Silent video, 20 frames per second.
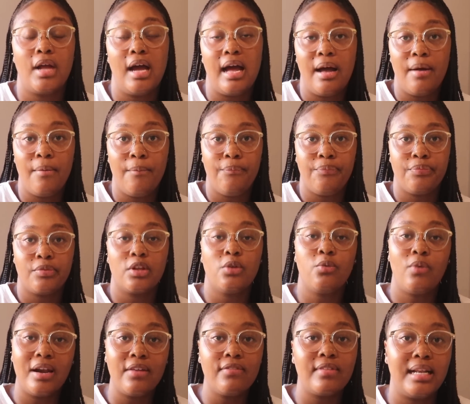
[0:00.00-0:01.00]
um, in
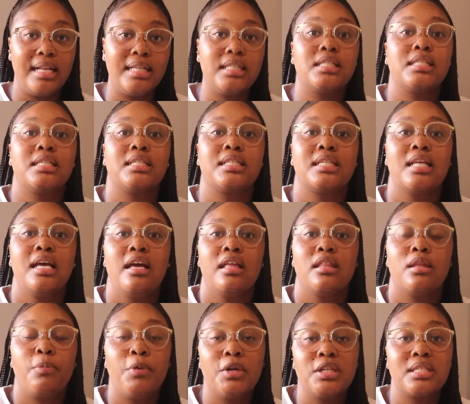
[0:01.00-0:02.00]
one of the letters
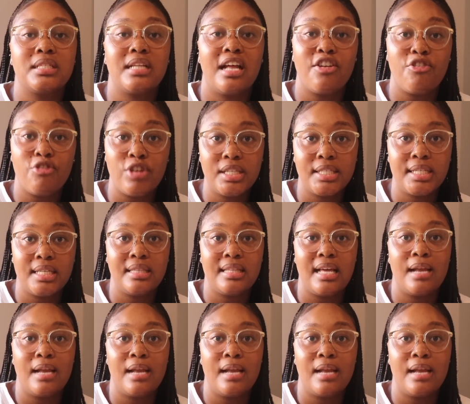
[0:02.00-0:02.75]
the person had written